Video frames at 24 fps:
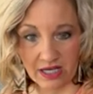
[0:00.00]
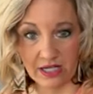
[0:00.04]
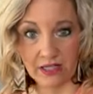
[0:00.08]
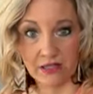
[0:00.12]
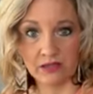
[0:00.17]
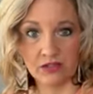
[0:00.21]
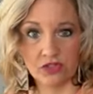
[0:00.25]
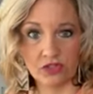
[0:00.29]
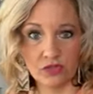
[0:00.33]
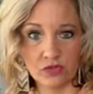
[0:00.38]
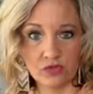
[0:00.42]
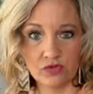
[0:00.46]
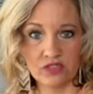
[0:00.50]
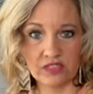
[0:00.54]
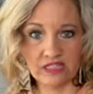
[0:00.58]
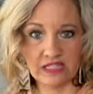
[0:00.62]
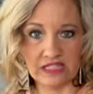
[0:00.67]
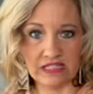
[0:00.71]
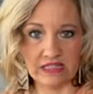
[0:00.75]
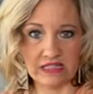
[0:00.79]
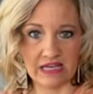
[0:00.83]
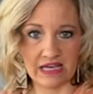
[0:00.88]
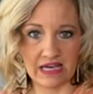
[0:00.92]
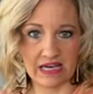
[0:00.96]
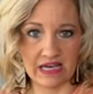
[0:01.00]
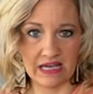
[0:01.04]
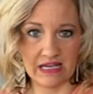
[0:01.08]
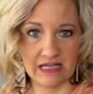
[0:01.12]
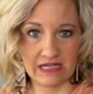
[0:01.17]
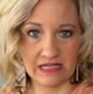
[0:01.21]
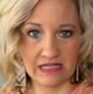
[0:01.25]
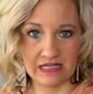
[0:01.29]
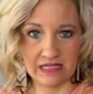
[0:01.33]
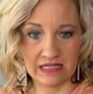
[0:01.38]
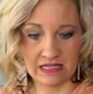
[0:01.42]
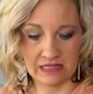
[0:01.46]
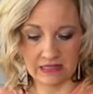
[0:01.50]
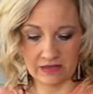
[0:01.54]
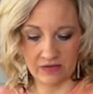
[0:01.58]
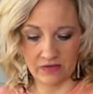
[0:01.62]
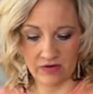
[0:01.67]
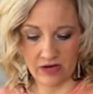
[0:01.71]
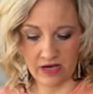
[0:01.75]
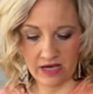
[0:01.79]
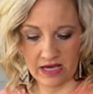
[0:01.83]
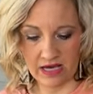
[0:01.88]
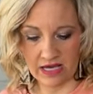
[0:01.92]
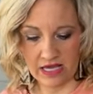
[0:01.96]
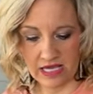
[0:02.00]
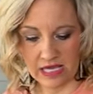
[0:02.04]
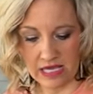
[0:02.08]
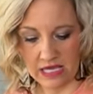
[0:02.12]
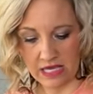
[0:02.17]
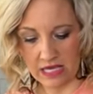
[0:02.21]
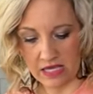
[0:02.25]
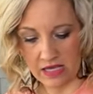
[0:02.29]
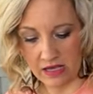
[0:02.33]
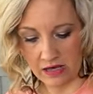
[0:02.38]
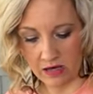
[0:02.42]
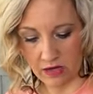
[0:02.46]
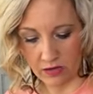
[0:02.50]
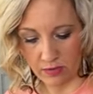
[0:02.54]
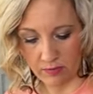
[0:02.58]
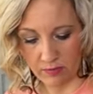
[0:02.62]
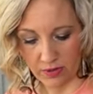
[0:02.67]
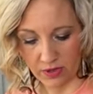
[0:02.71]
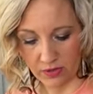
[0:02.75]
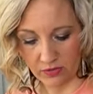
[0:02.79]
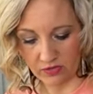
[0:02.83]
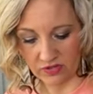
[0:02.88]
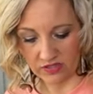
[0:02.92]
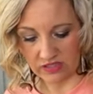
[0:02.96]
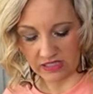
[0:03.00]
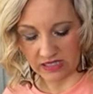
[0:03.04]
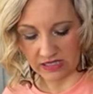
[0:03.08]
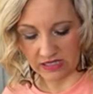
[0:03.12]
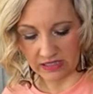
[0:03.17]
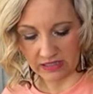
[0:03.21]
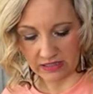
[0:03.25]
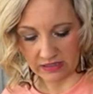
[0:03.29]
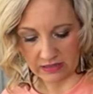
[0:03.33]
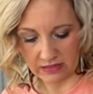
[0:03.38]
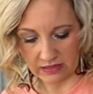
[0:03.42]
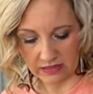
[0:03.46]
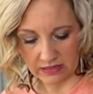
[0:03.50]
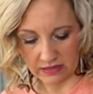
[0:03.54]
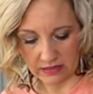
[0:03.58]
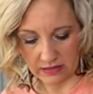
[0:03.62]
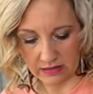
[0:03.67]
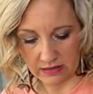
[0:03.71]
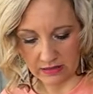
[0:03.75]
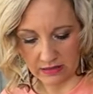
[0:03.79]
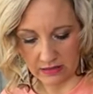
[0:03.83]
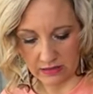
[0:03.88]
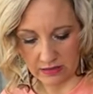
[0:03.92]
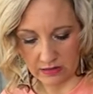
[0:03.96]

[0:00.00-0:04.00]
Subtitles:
Okay, do you see that? Okay, on both sides.